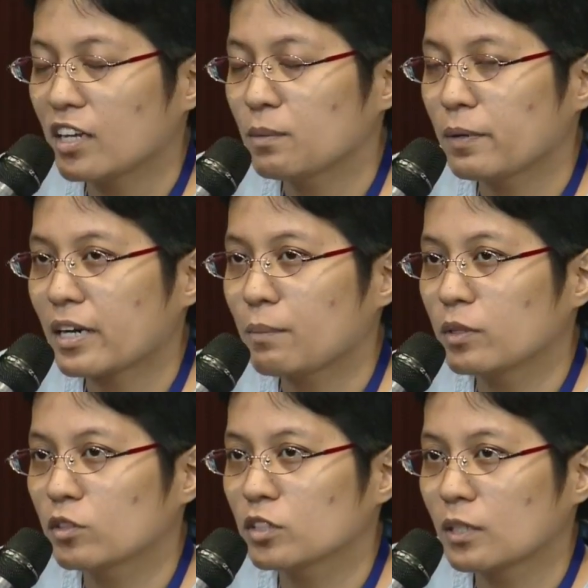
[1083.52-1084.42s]
any
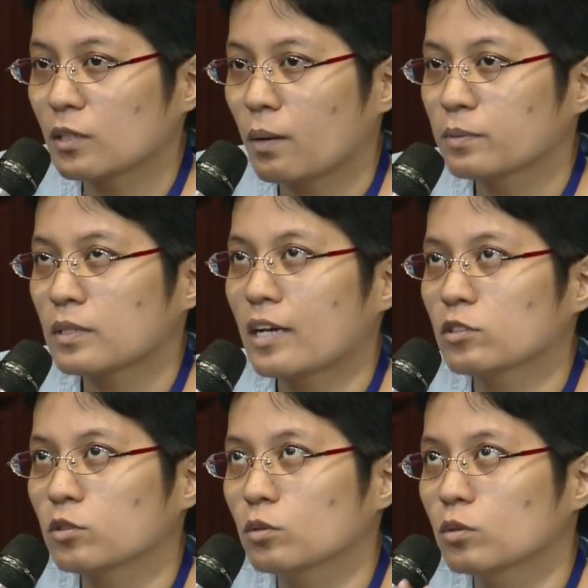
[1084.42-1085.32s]
parameters
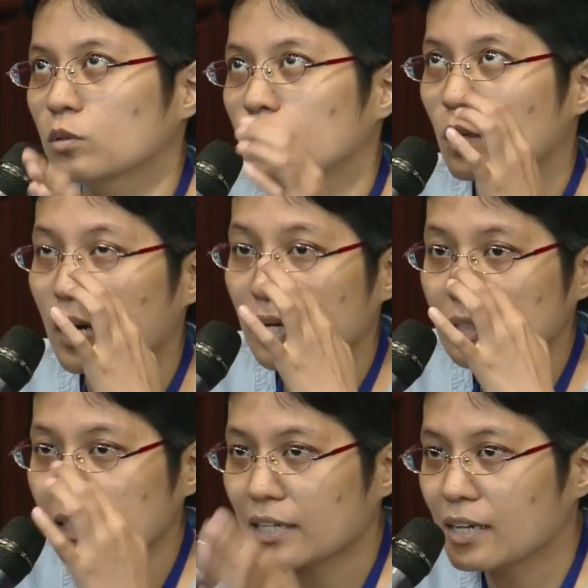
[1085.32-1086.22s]
as to
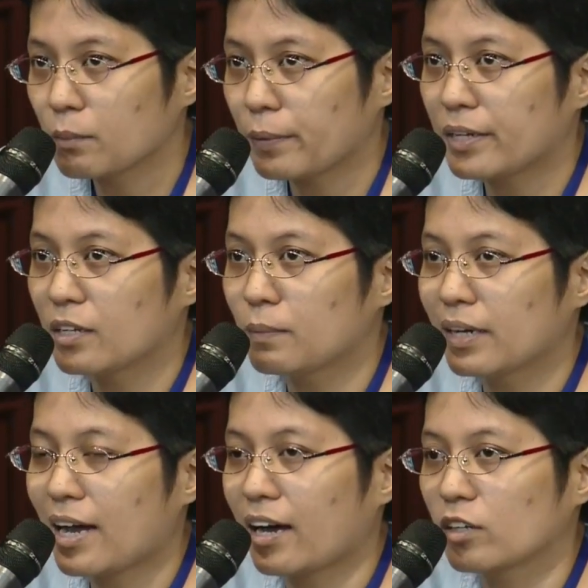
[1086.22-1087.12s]
hanggang saan lang pwedeng
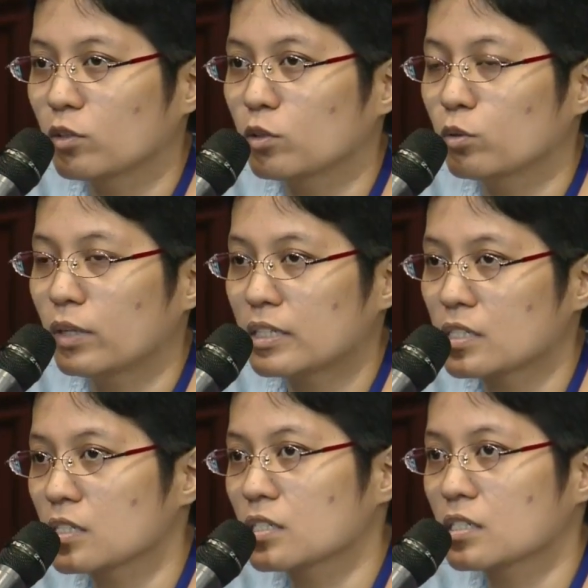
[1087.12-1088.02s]
mag-act yung U.S.
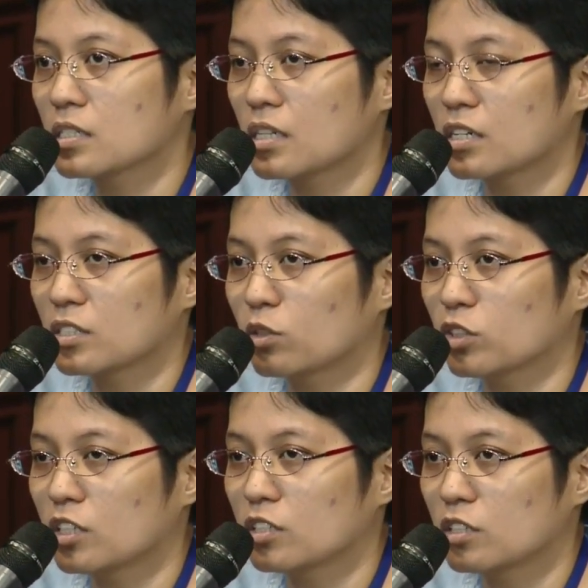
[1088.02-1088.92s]
sa South China Sea?